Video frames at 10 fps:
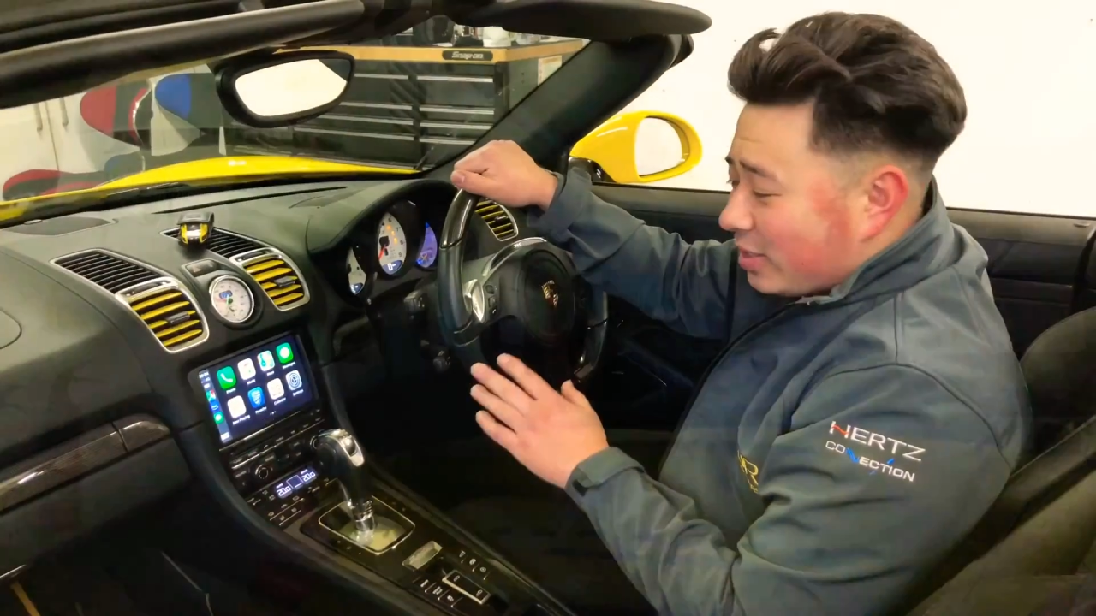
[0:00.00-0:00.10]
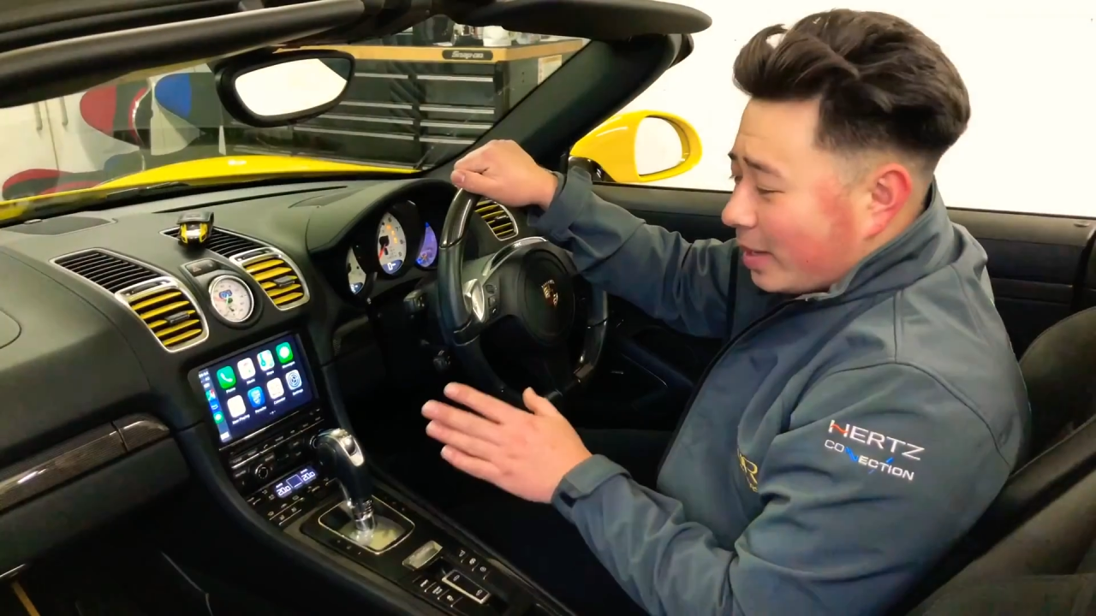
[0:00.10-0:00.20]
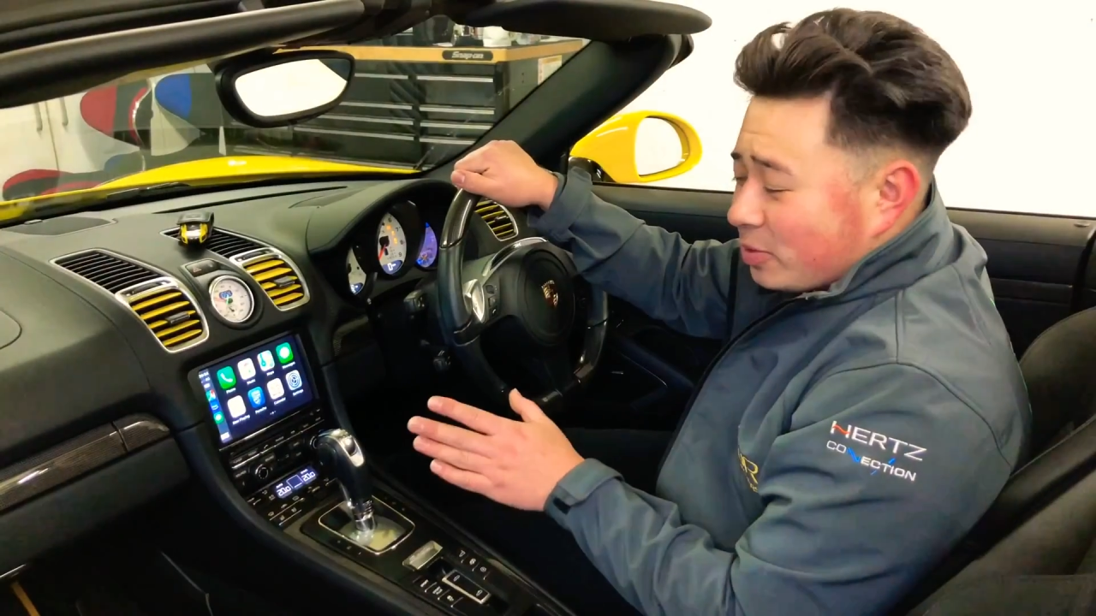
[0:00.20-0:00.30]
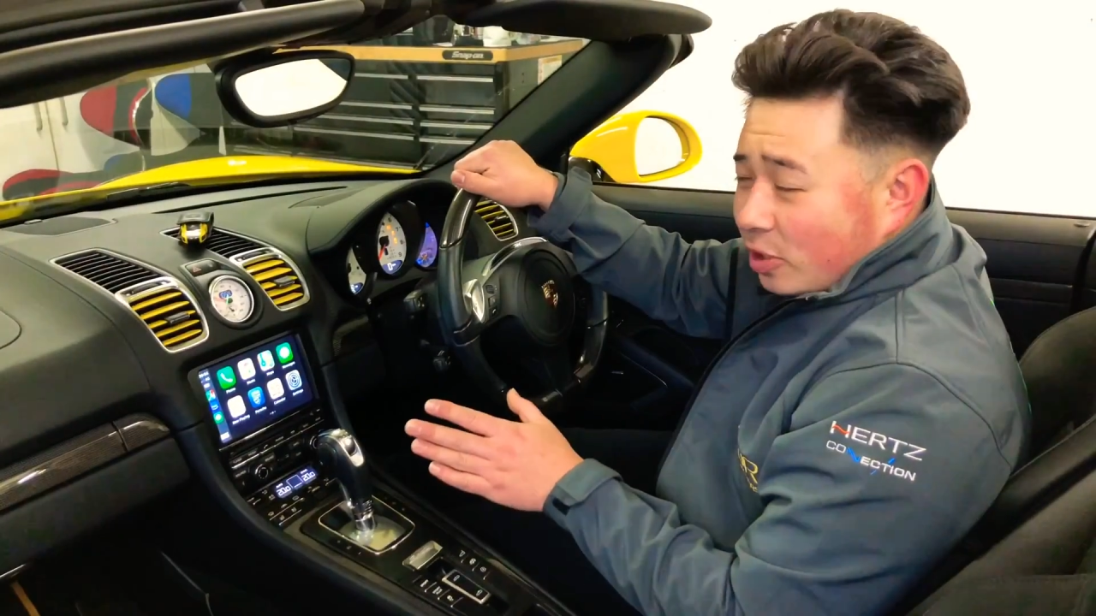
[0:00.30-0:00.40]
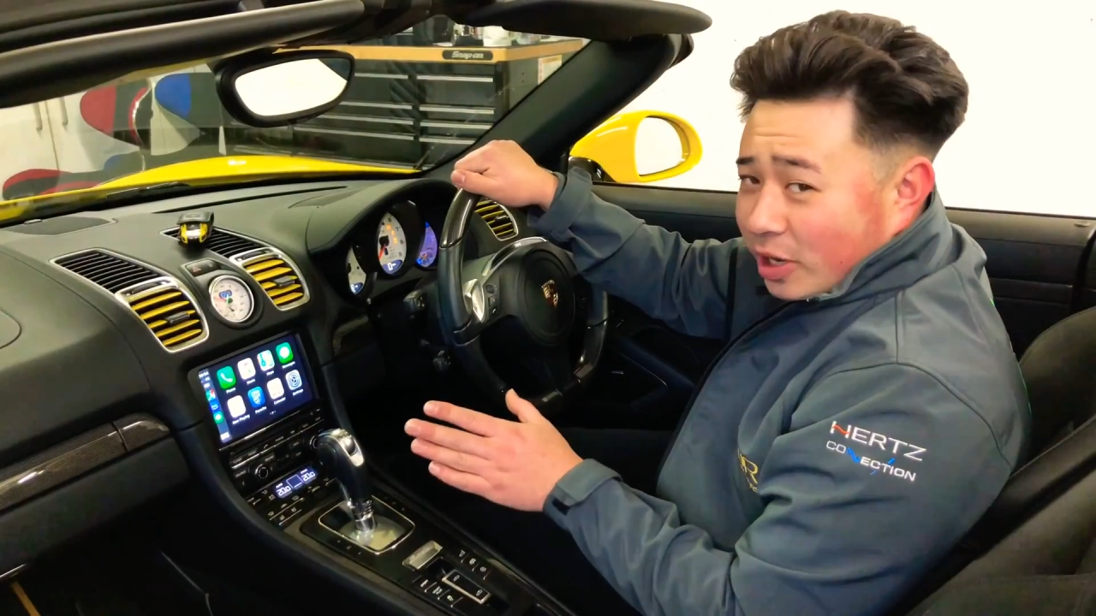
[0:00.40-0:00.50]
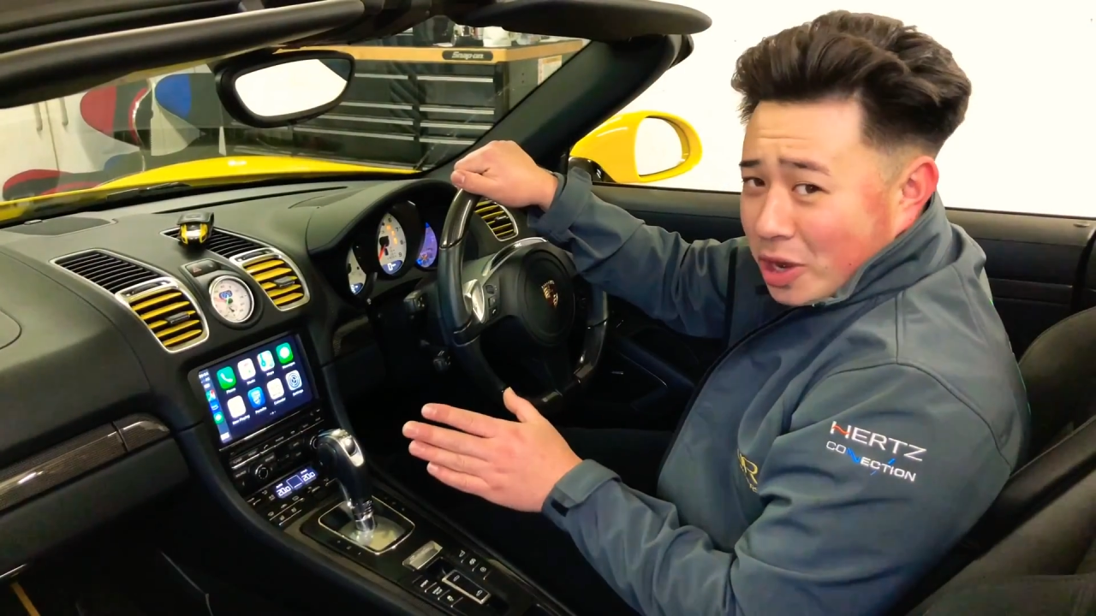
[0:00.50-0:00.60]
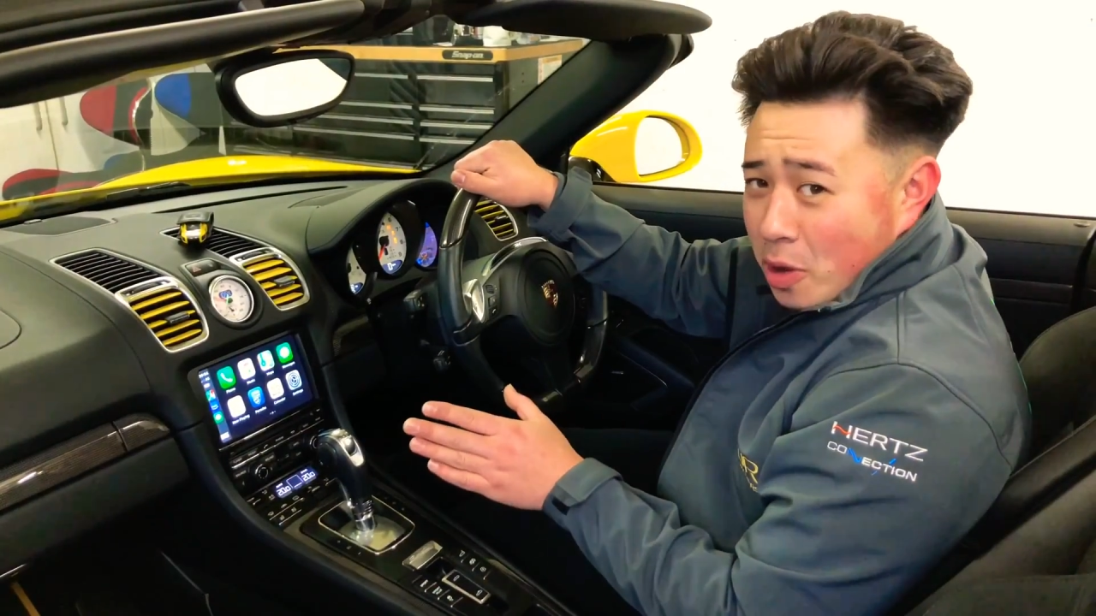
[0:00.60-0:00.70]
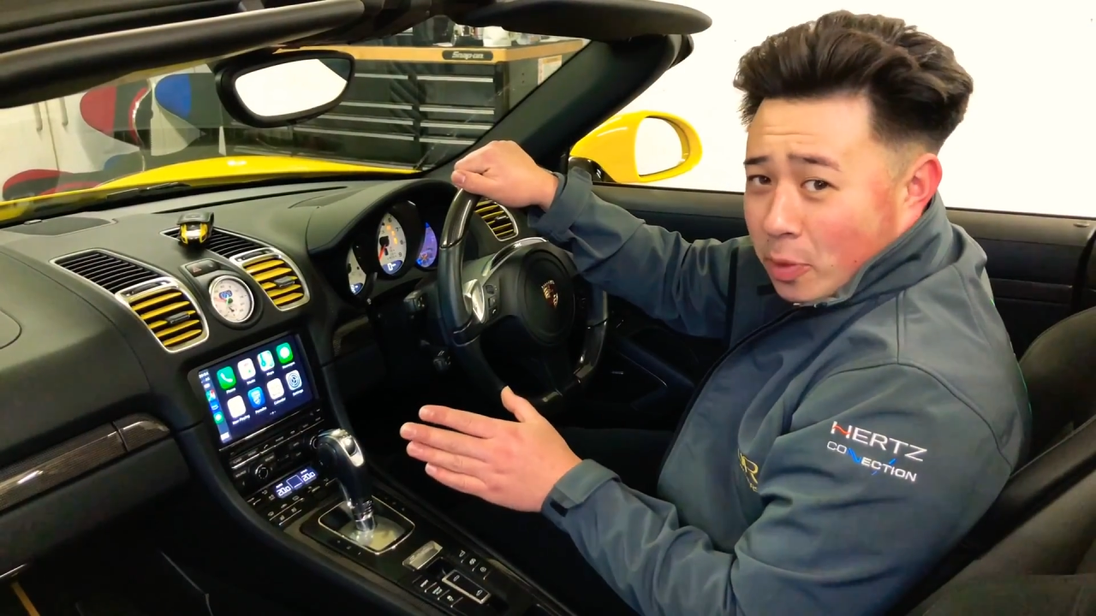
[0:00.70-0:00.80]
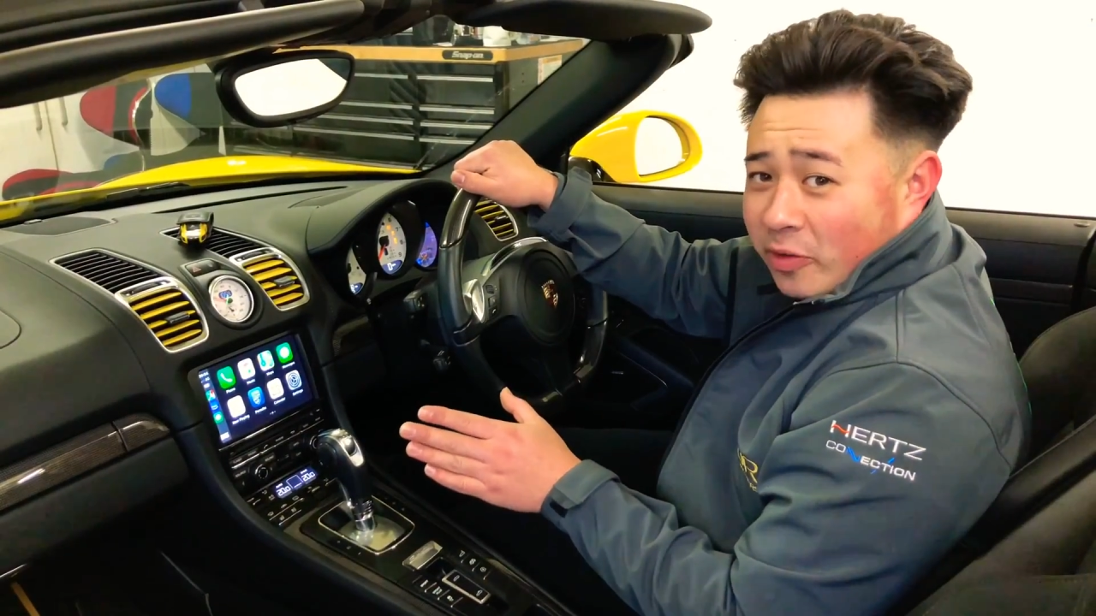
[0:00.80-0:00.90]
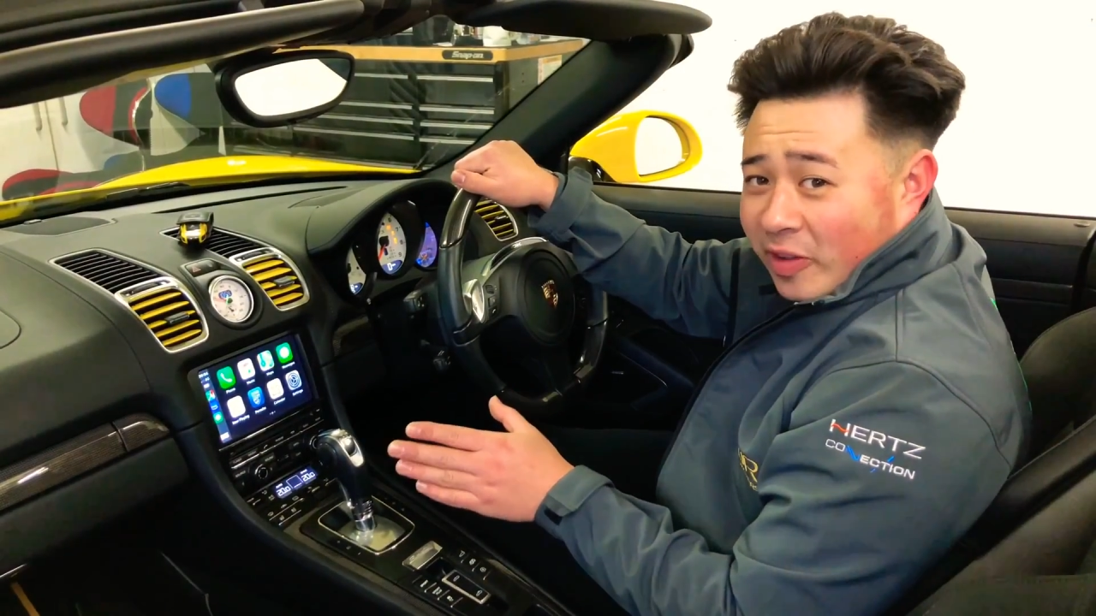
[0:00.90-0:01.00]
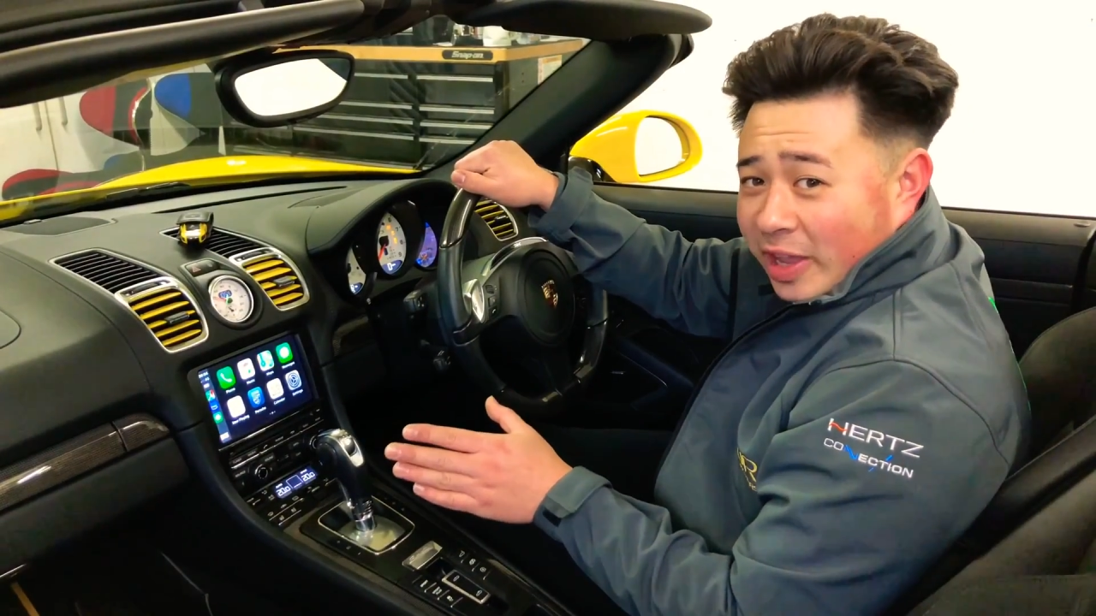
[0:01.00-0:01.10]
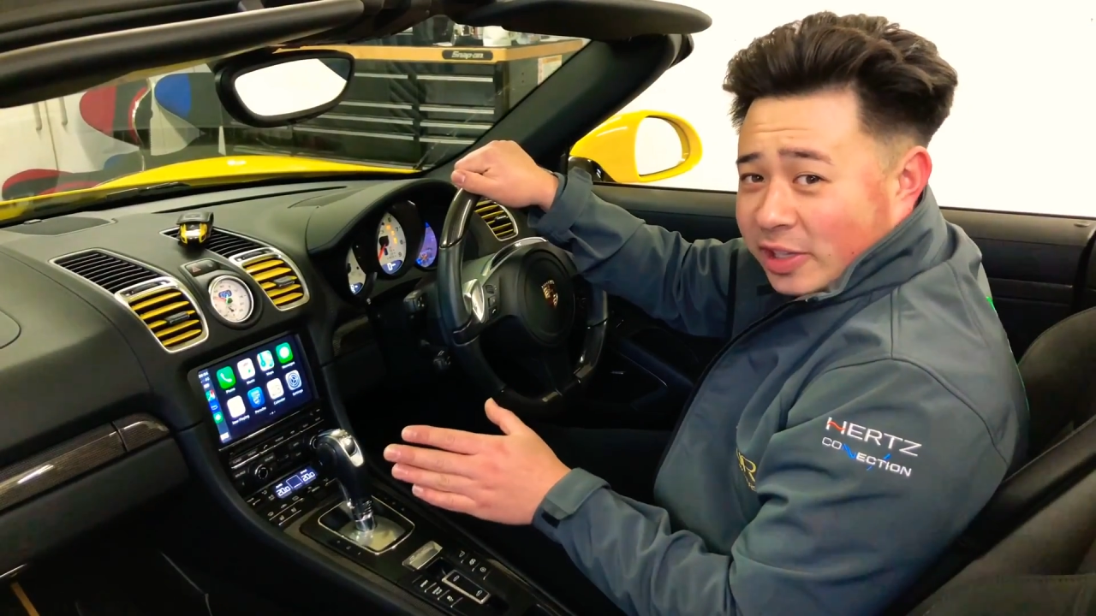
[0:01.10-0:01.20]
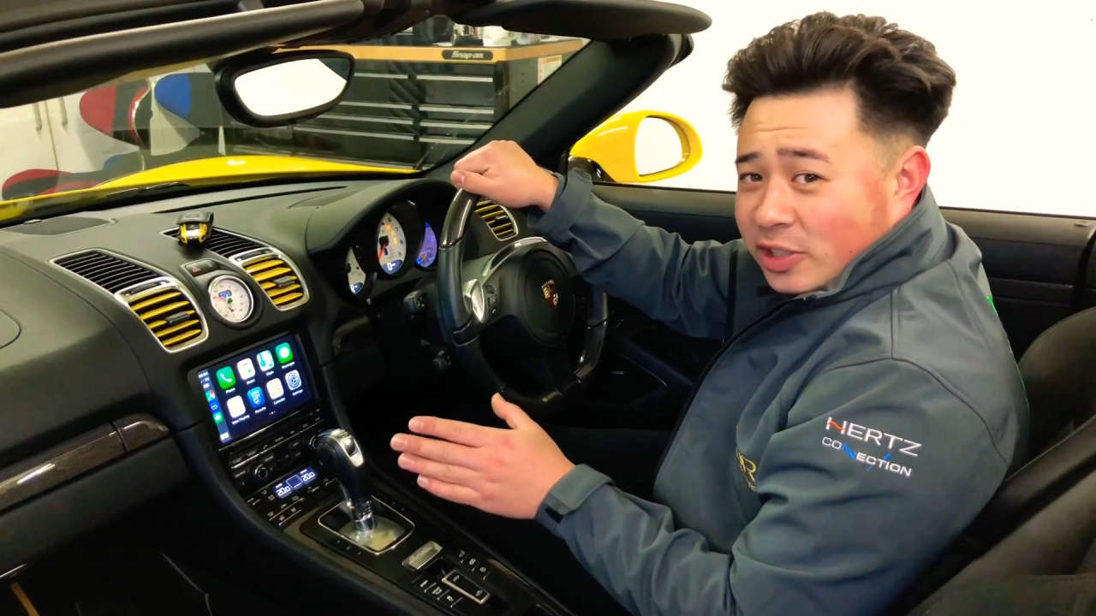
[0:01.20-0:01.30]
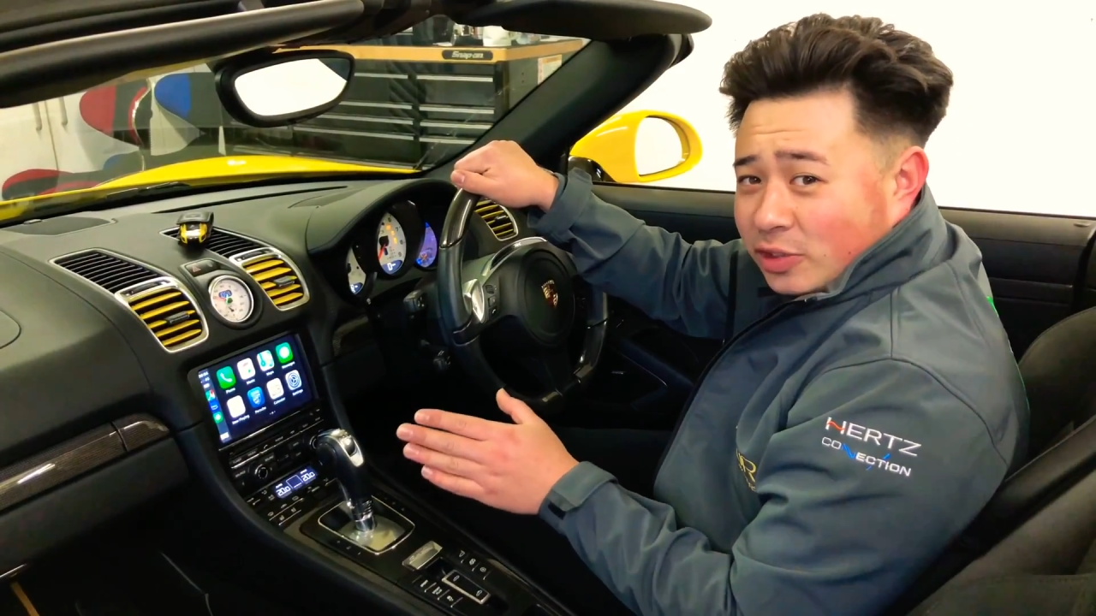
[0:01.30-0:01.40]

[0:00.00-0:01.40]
absolutely no modifications